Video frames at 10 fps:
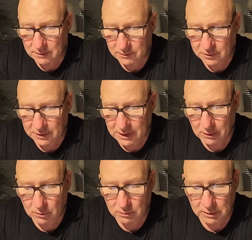
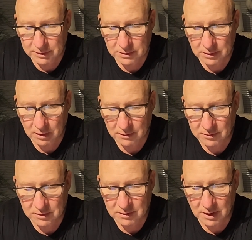CL, which I
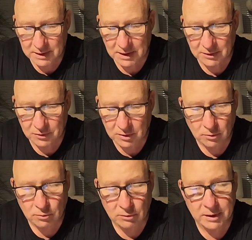take that's
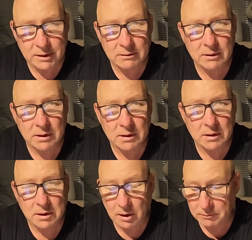chlorine.
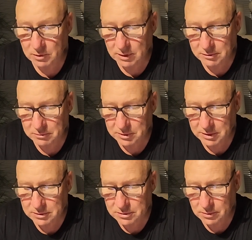I'm not
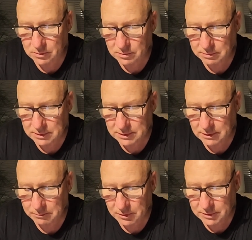100% sure, but
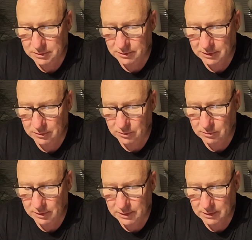I'm pretty sure that's
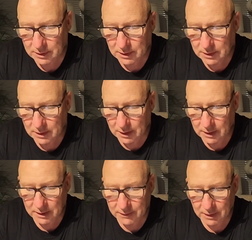chlorine.
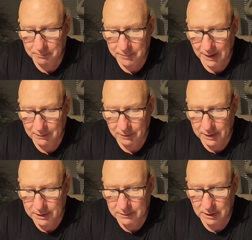And then
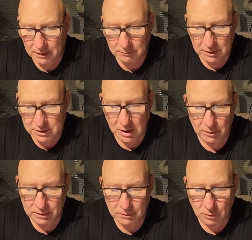battery, where it's
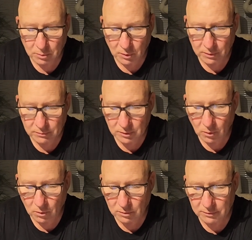showing
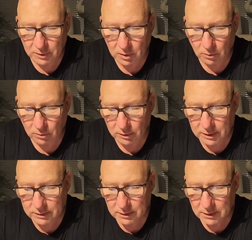0.0 for
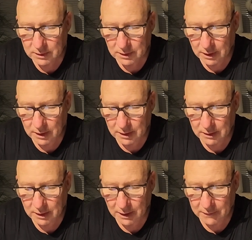chlorine.
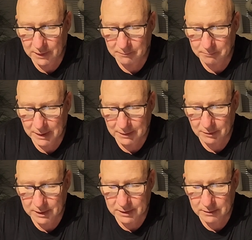And then
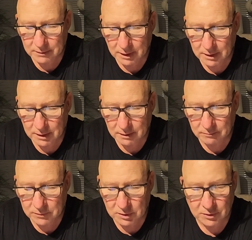battery,
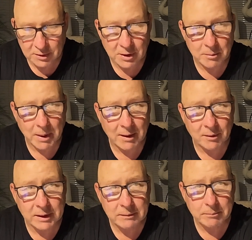because there's no
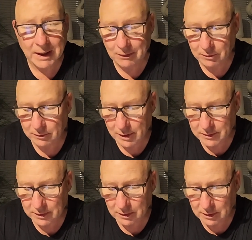battery power or
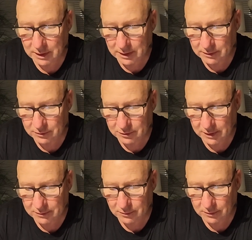anything like that, it's
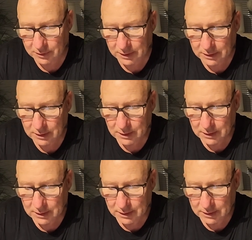direct sort of thing,
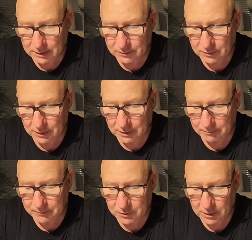is
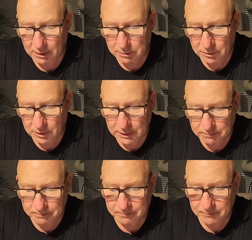0%.
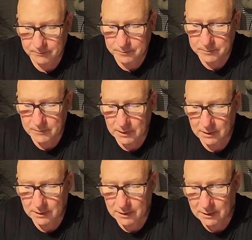
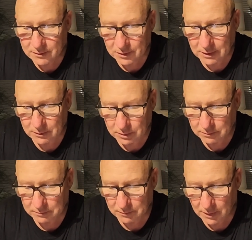So
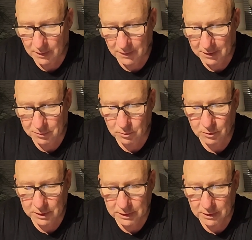that's all
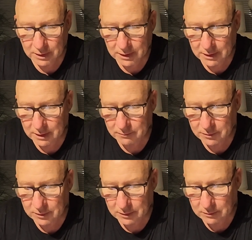the,
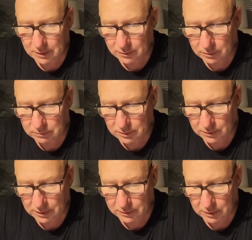so that's, what's that?